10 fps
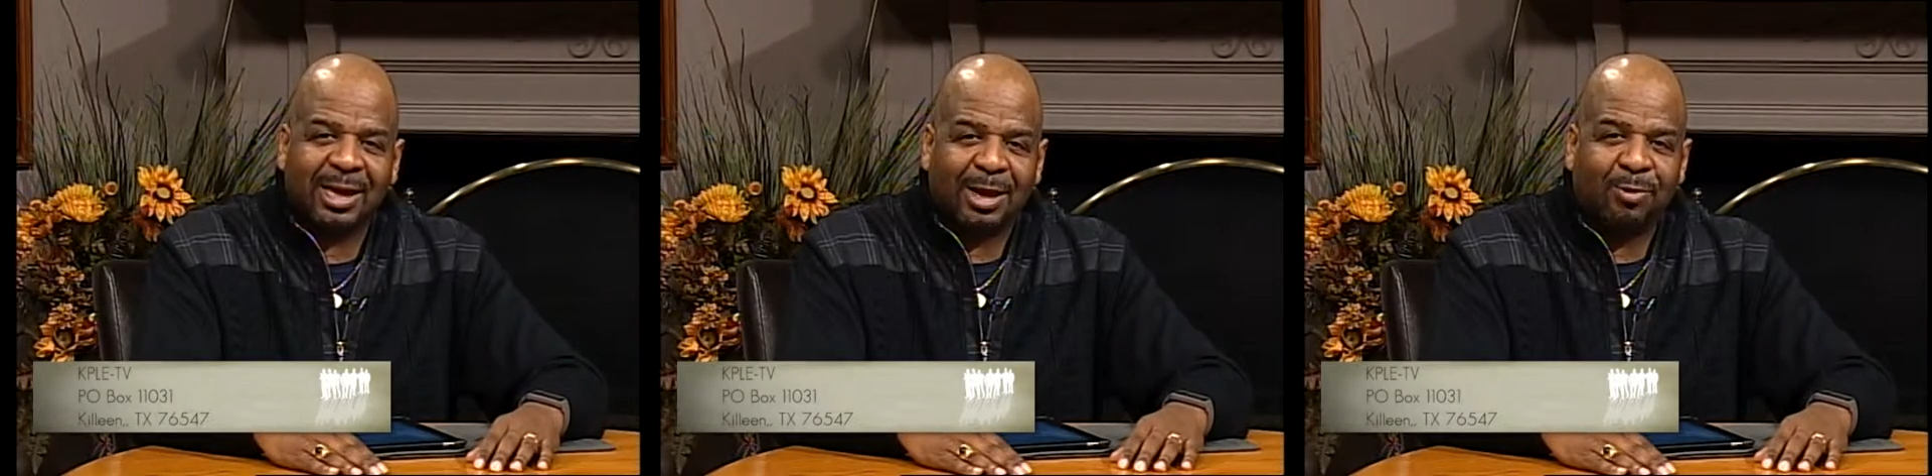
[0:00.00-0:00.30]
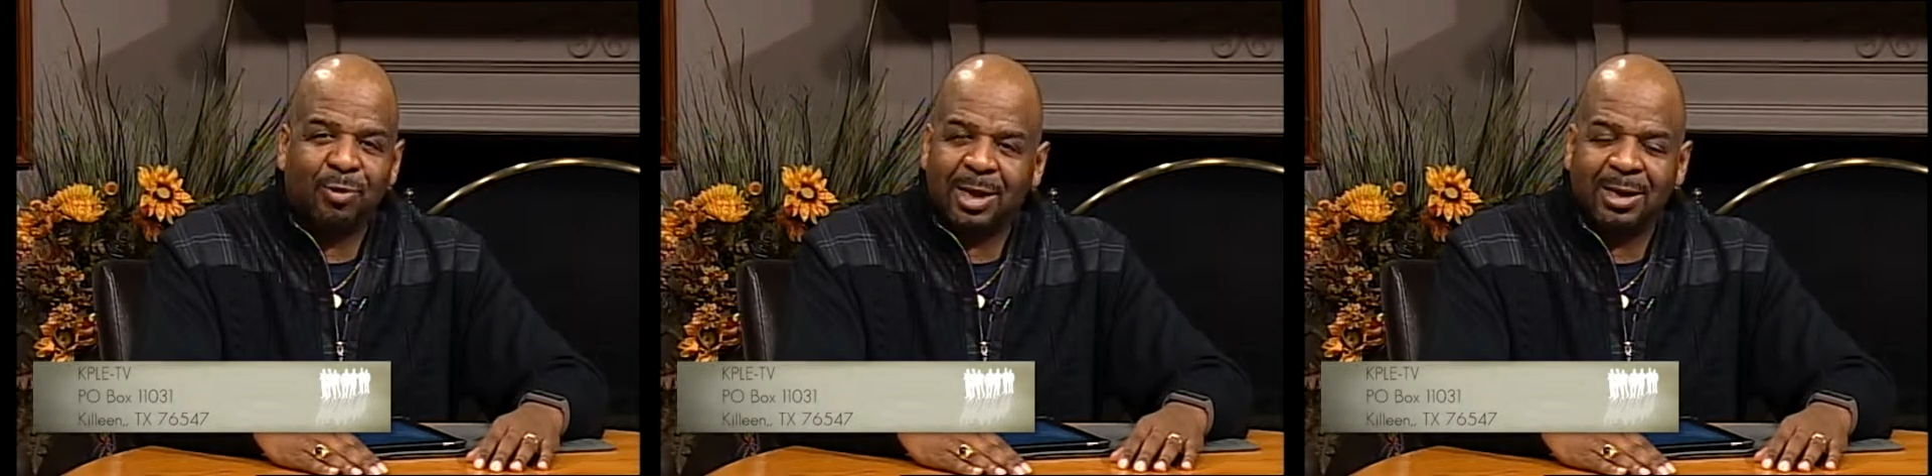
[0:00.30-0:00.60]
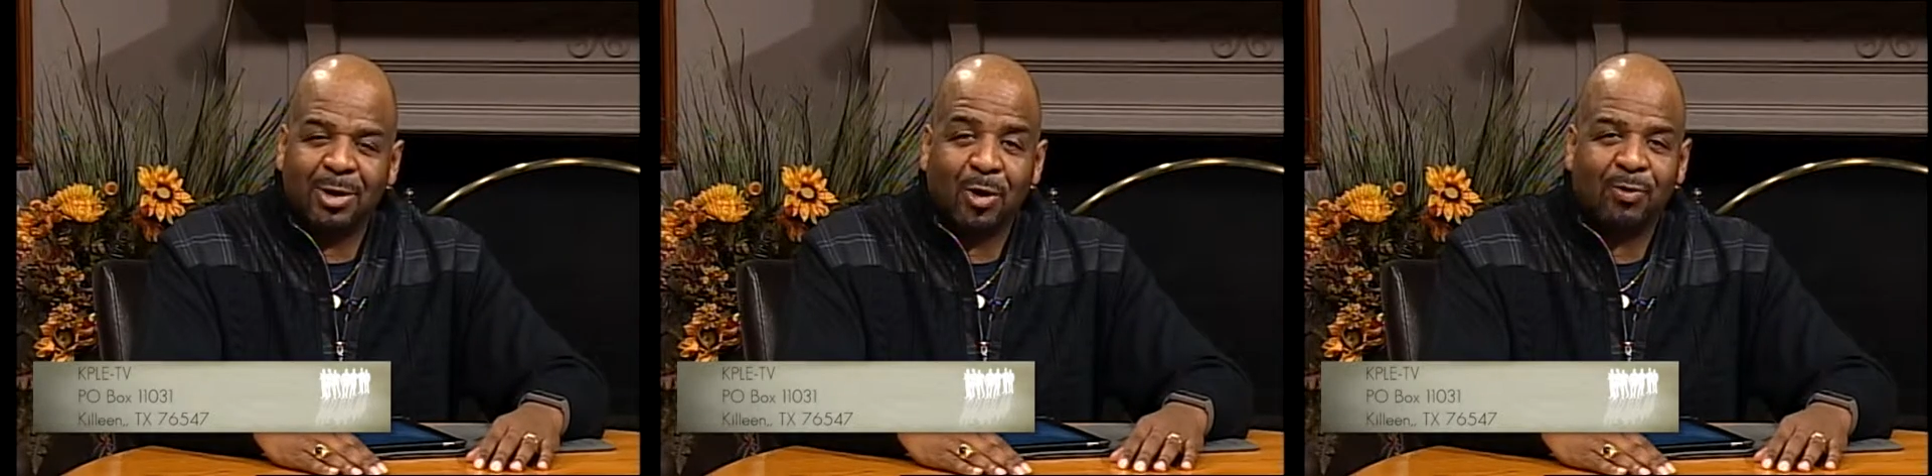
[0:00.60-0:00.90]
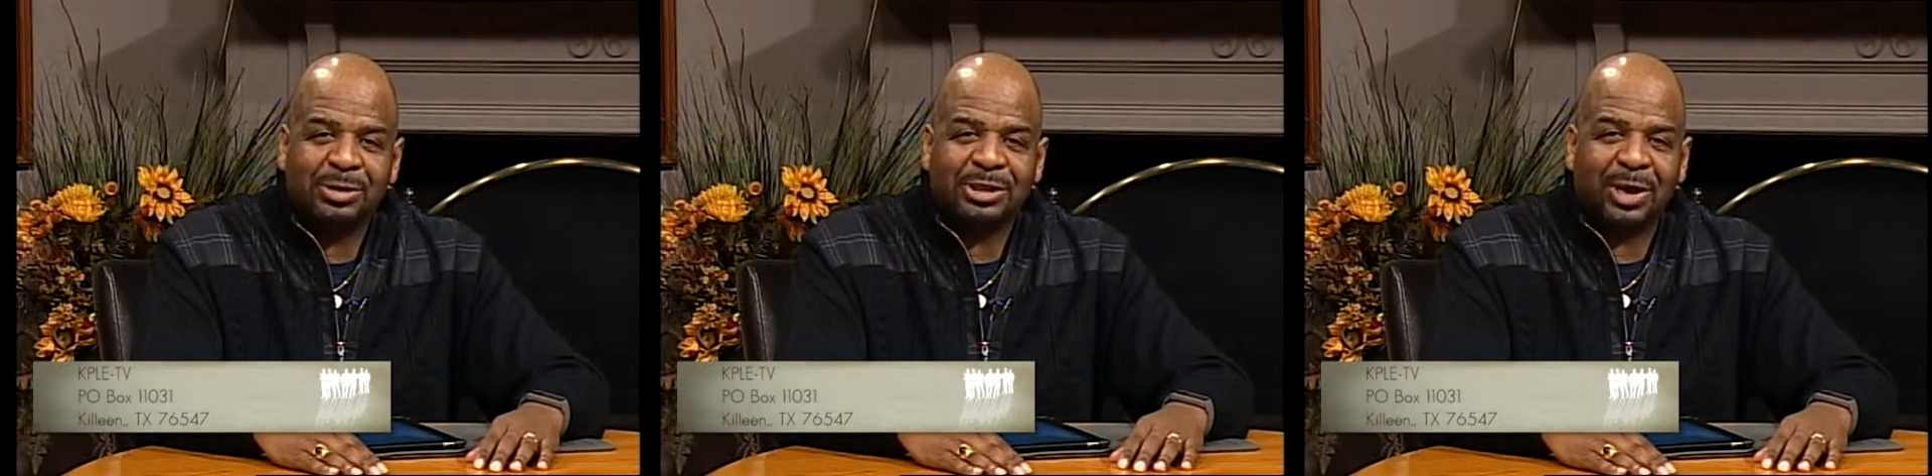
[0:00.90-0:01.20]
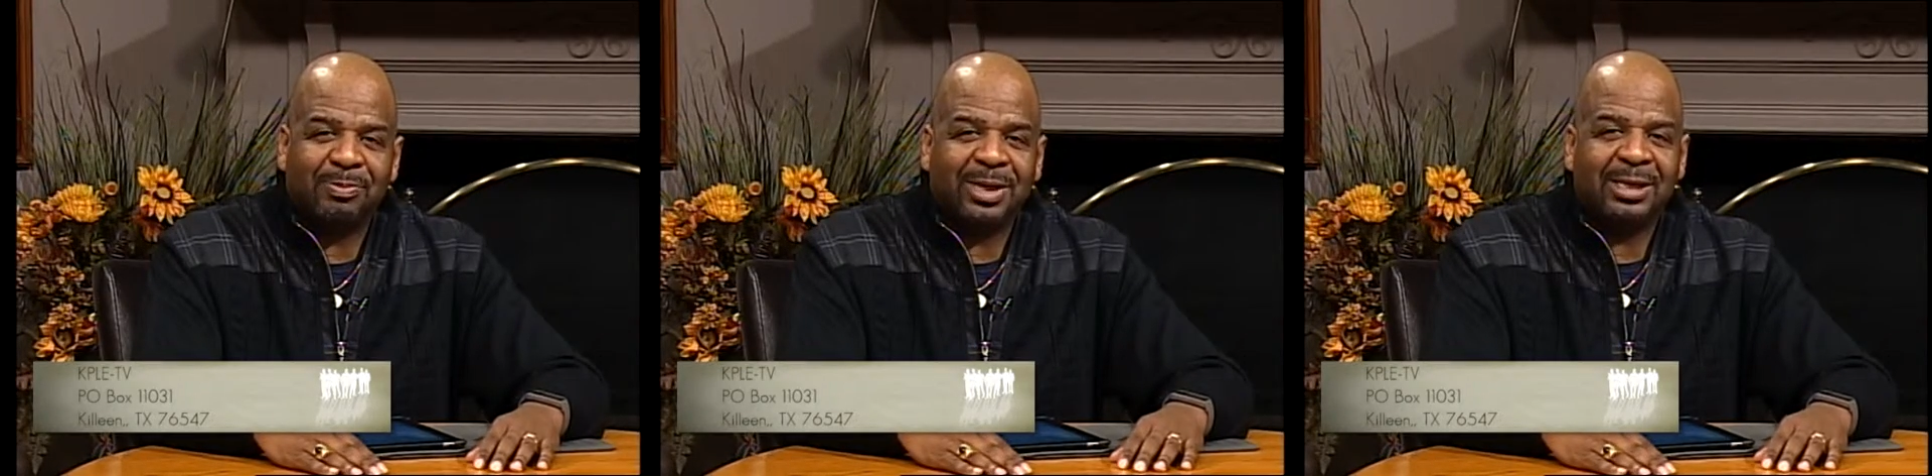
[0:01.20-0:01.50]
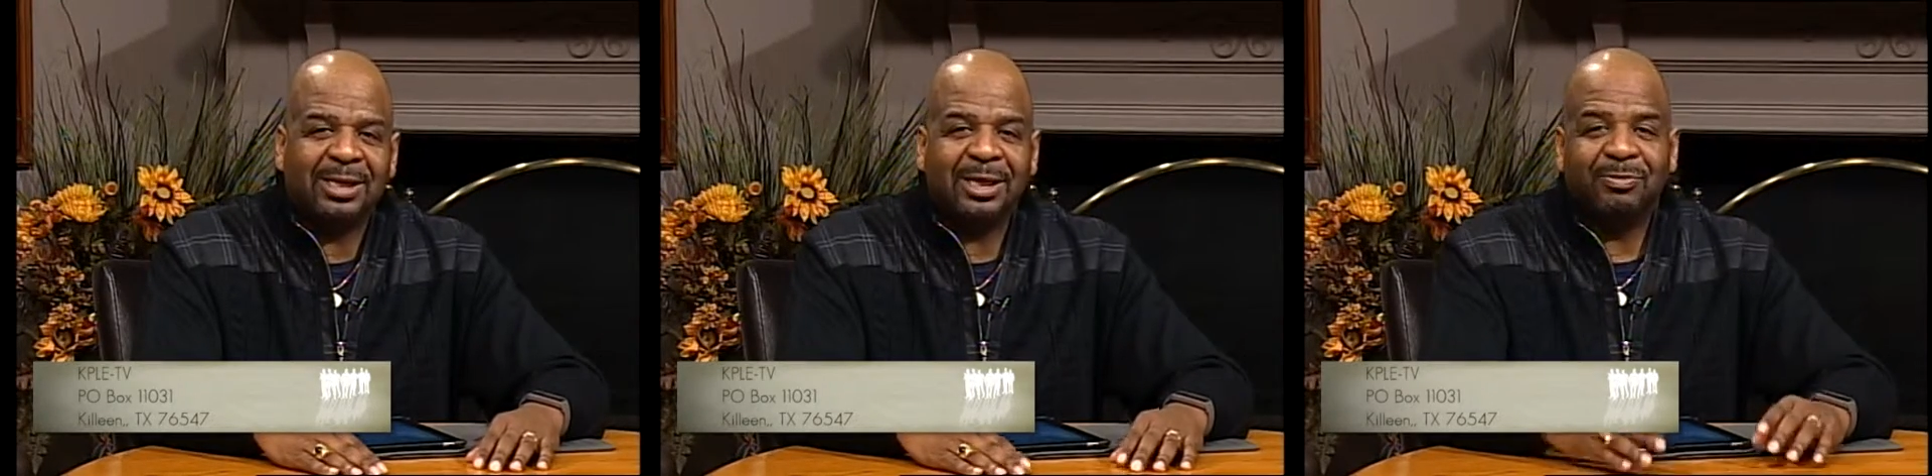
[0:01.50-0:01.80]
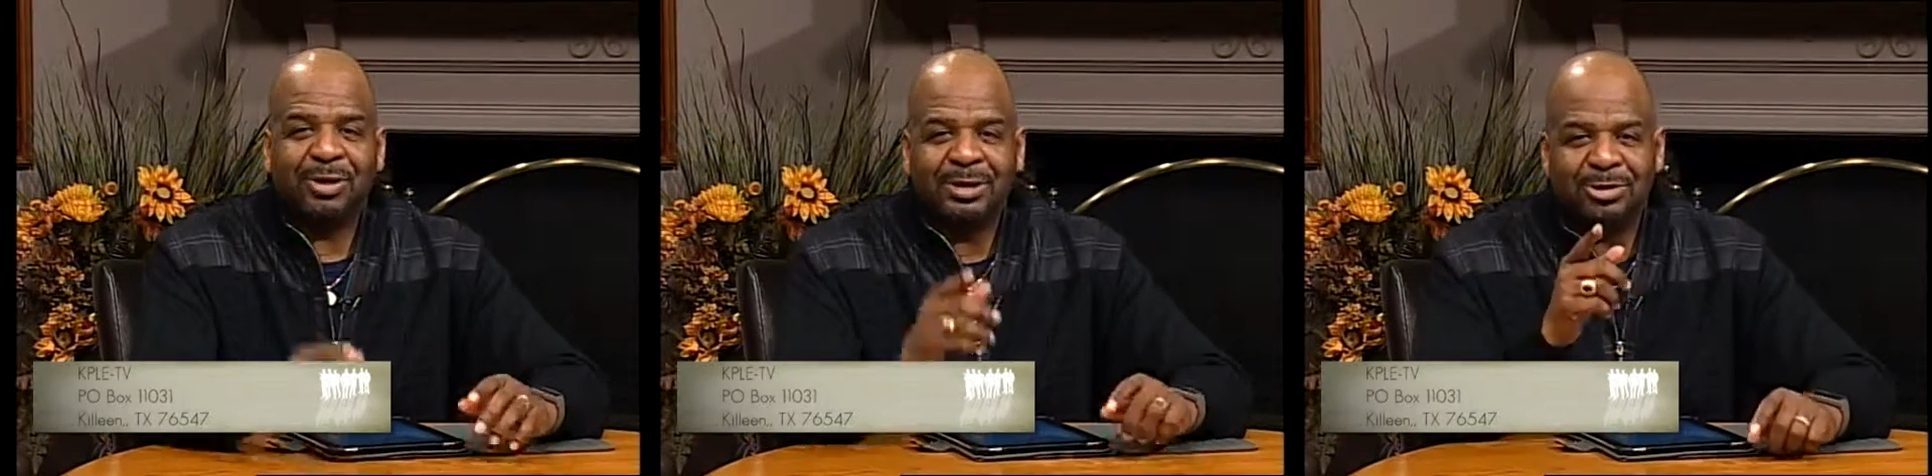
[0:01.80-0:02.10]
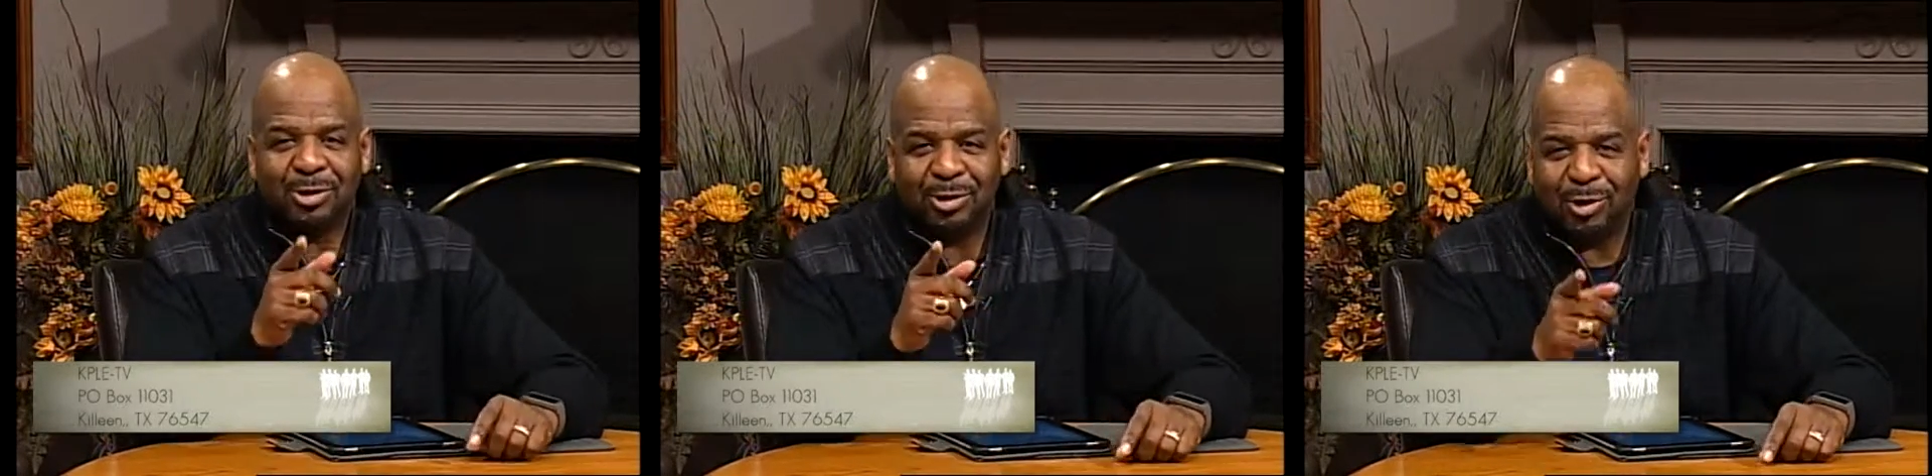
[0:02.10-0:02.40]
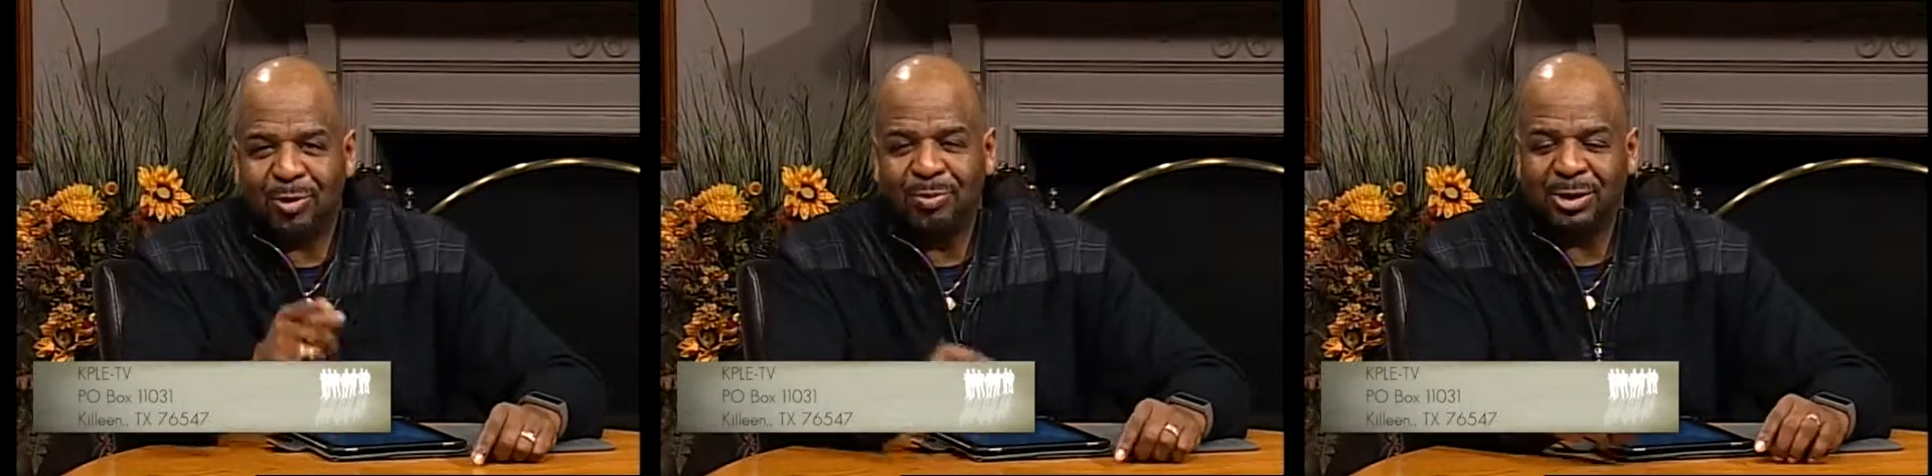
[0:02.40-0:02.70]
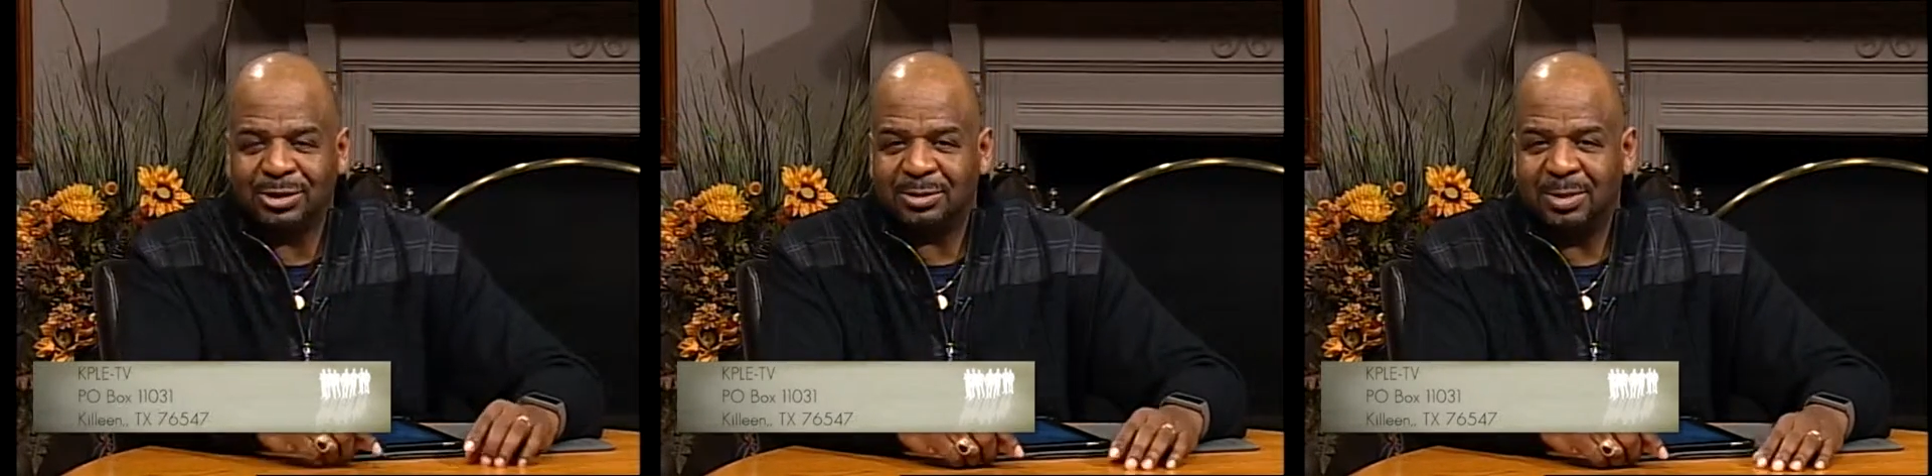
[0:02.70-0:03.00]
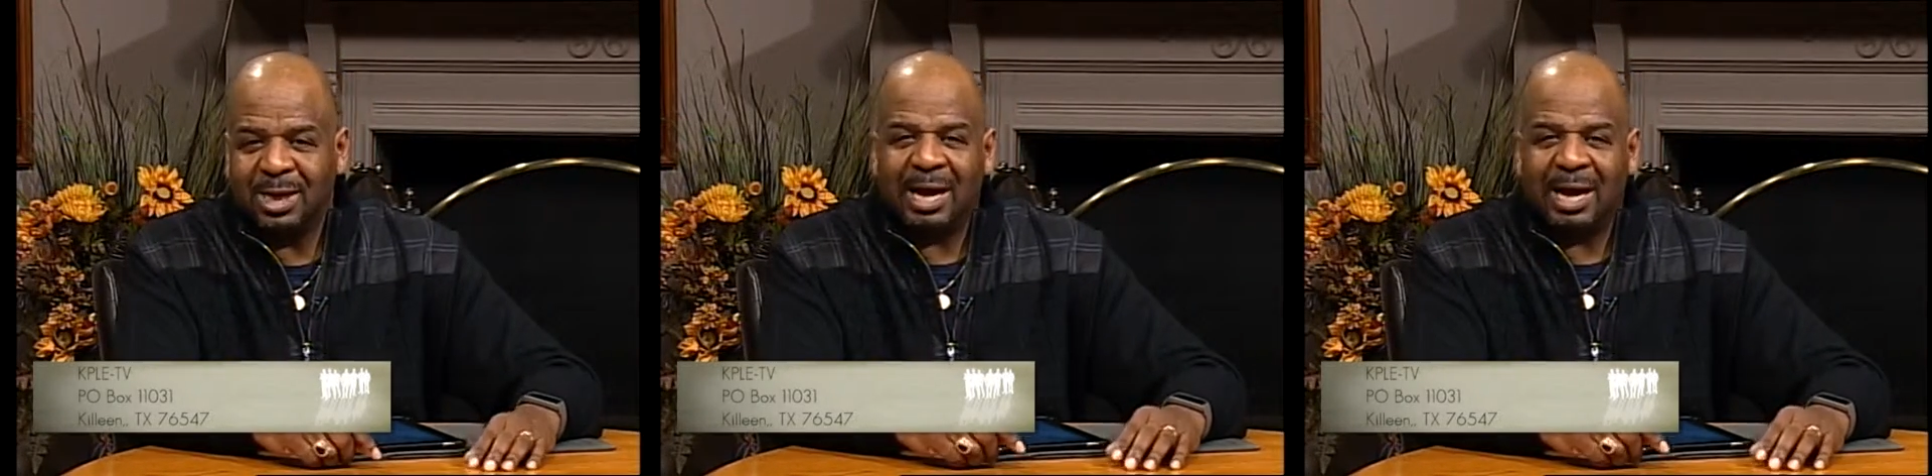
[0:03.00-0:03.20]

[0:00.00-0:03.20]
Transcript: and running over shall men give into your bosom.